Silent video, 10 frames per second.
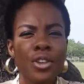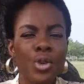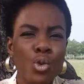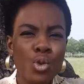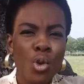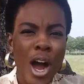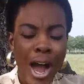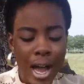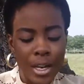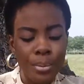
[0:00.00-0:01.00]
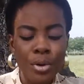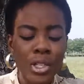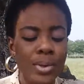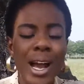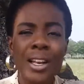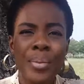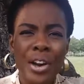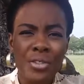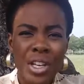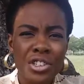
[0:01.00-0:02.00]
you possibly had a
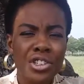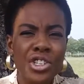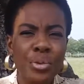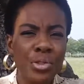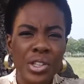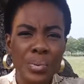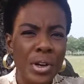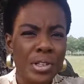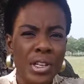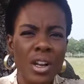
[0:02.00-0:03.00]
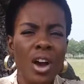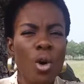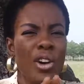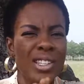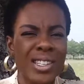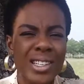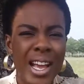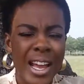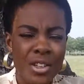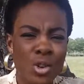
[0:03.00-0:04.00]
bad relationship with this person, or it
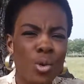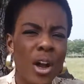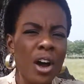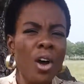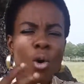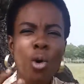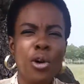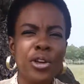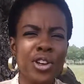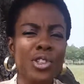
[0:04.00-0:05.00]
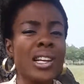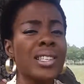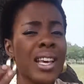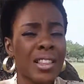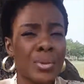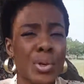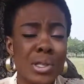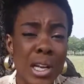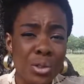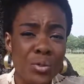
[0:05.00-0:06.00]
didn't end so well, or you're trying to get this
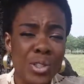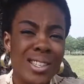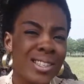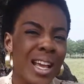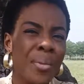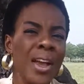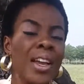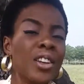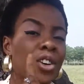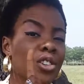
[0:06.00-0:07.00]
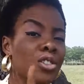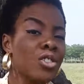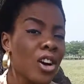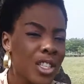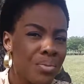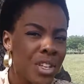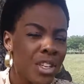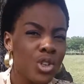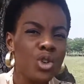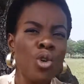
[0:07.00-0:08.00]
person out of your system. It does not
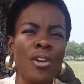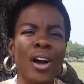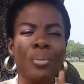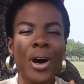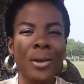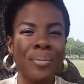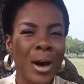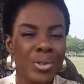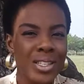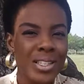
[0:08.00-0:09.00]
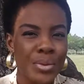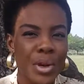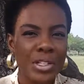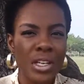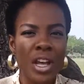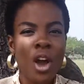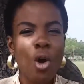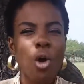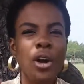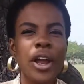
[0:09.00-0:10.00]
mean you should go around bad mouthing this person
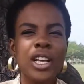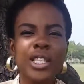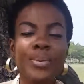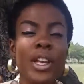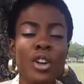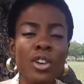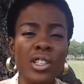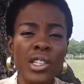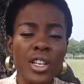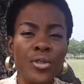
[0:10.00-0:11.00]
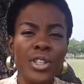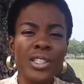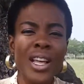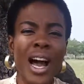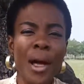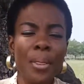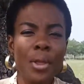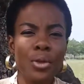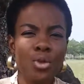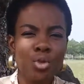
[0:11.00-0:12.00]
or spilling all the secrets that
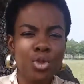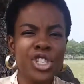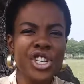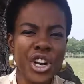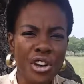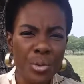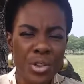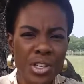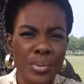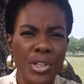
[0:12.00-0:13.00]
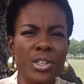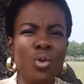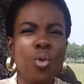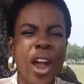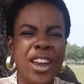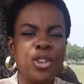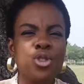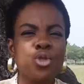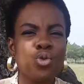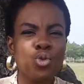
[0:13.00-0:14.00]
you shared with this person when
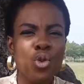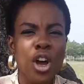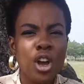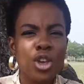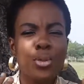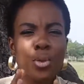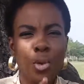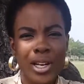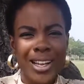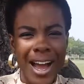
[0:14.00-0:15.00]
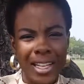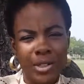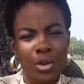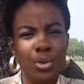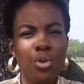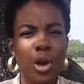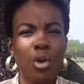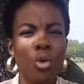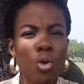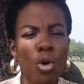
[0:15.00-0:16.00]
you people were tight, or you people were
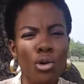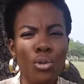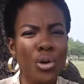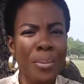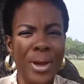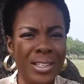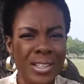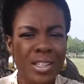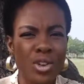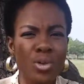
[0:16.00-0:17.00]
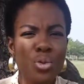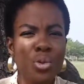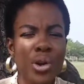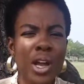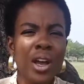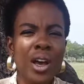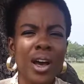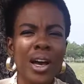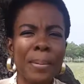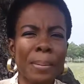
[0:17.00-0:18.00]
cool, or you people were besties, or you people
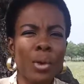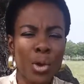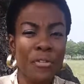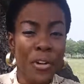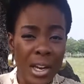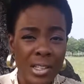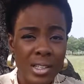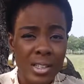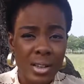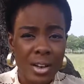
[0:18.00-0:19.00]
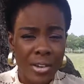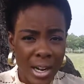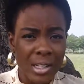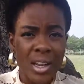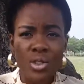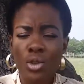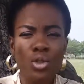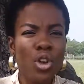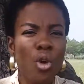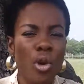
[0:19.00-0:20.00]
were friends, right? So
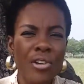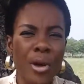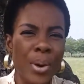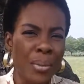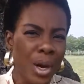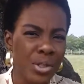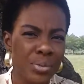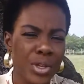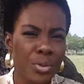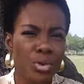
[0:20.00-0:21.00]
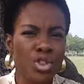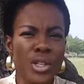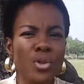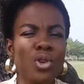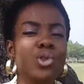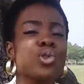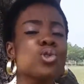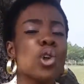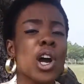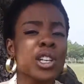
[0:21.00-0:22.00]
do not go around bad mouthing people just because you
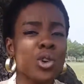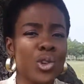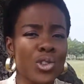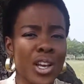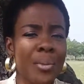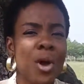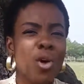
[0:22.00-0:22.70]
no longer talk to them